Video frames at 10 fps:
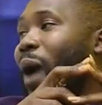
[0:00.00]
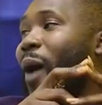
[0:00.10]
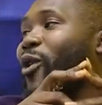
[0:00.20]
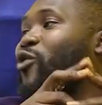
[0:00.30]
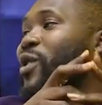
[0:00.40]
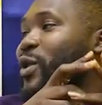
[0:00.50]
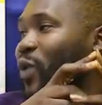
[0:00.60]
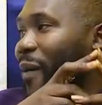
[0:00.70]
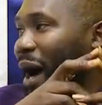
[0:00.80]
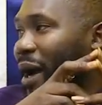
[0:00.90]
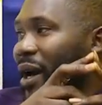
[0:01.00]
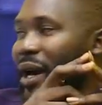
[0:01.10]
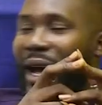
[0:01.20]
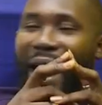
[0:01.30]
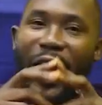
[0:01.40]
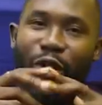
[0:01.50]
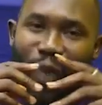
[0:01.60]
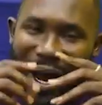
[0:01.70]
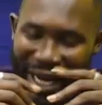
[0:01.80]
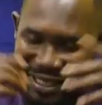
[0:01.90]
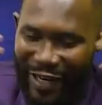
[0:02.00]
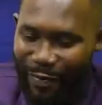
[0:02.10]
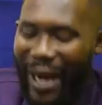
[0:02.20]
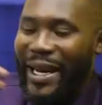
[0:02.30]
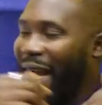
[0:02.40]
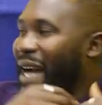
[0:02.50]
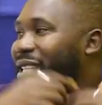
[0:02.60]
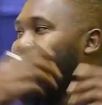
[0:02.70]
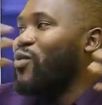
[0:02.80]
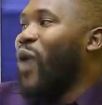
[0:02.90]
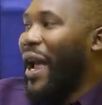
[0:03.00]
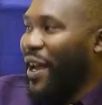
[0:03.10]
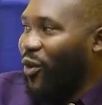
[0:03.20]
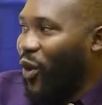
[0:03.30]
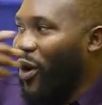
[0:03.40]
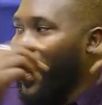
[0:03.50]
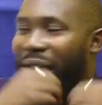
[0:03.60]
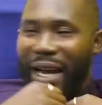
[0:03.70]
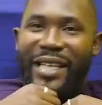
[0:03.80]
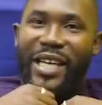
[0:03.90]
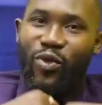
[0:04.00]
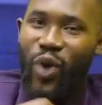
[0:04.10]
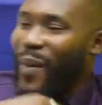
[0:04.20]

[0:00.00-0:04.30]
quanko ton swaba and I do one here tea party a casa do one him call and your 2